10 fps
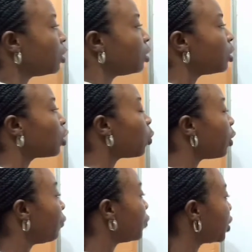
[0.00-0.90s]
The
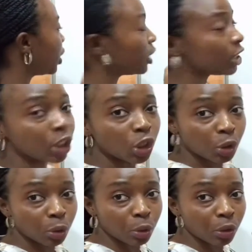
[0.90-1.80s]
coefficient is
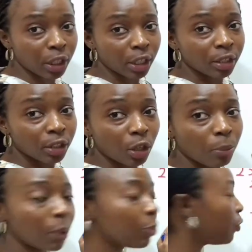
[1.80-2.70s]
2, okay? The
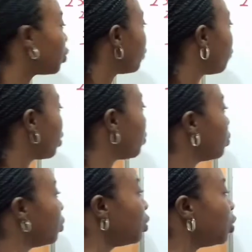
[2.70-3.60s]
number before the
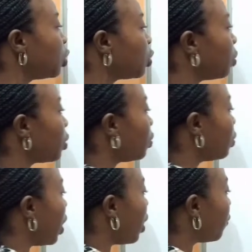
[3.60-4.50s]
variable. So we're going to
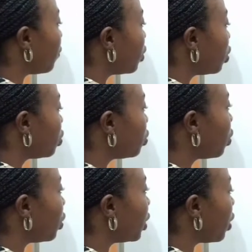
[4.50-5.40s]
have 2
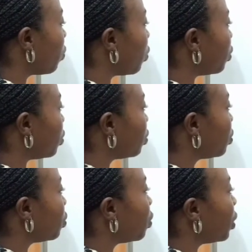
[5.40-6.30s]
go here 1,
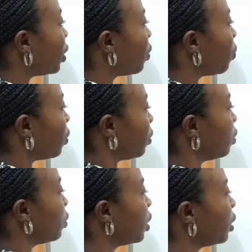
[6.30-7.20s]
2 go here 1,
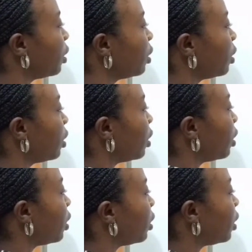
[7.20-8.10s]
okay?
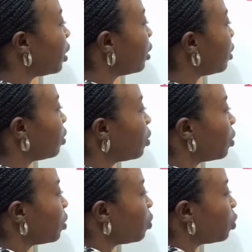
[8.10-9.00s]
And then
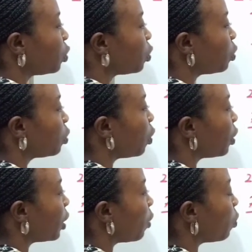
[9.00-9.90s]
2 go
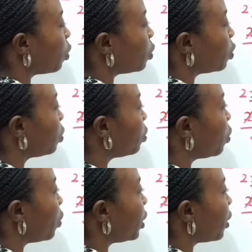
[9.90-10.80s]
here 1, 2
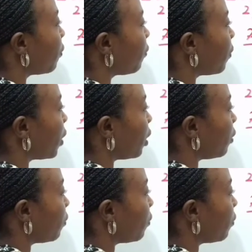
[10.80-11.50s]
go here 5.